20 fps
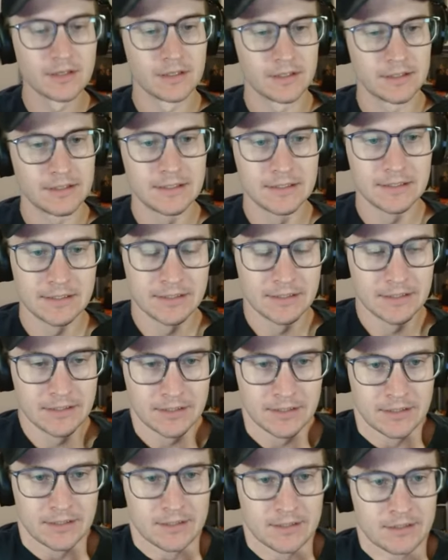
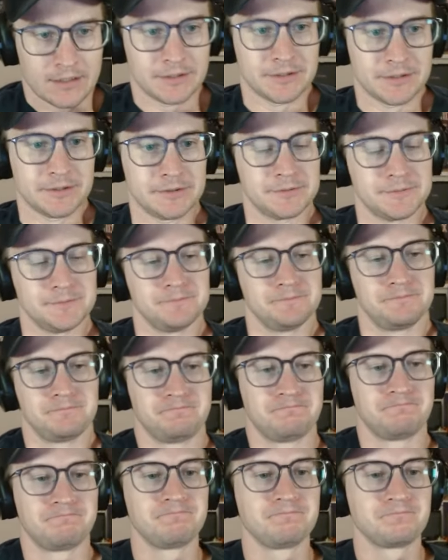
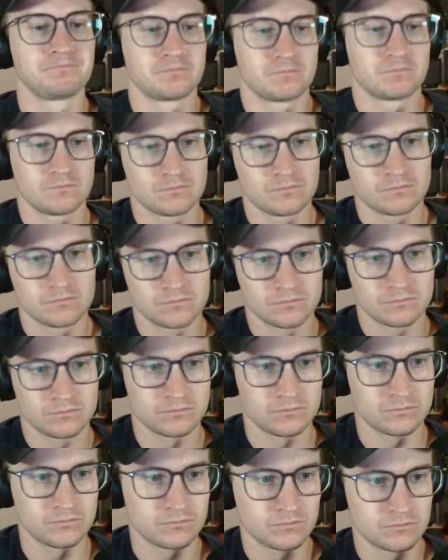
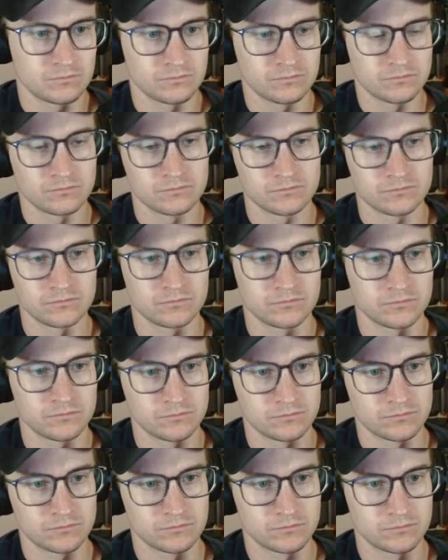
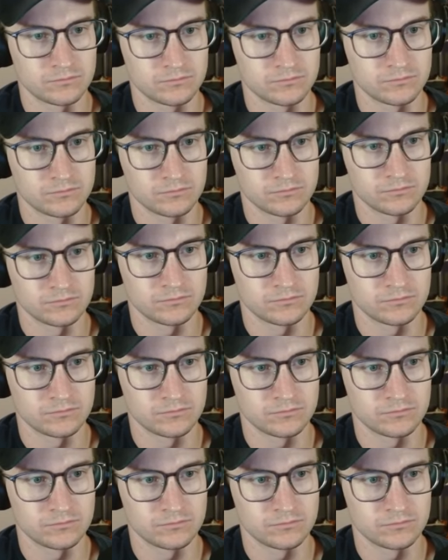(silent)